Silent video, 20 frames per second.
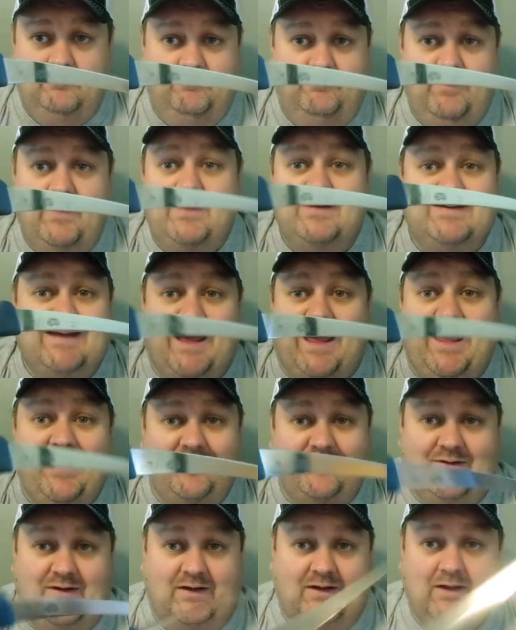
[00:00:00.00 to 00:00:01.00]

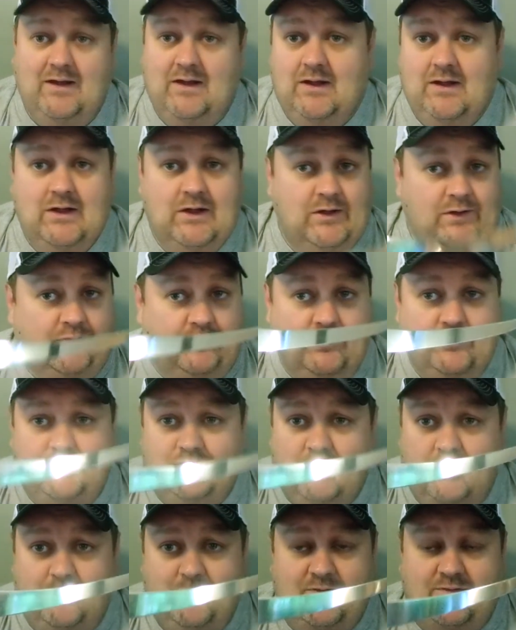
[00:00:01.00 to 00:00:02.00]
Fantastic. Good
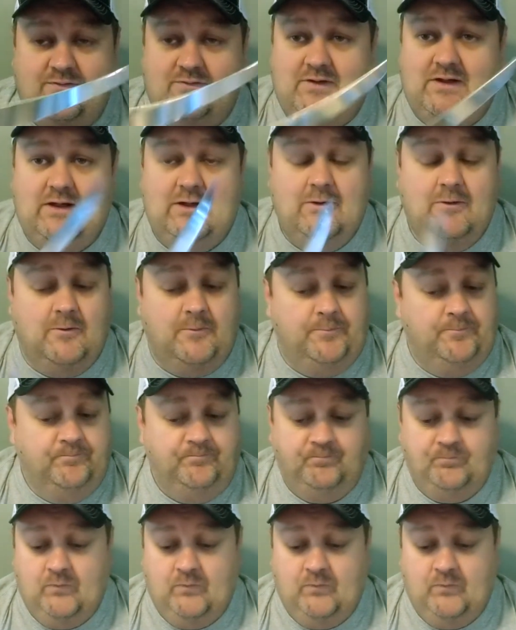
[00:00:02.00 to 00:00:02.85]
German steel.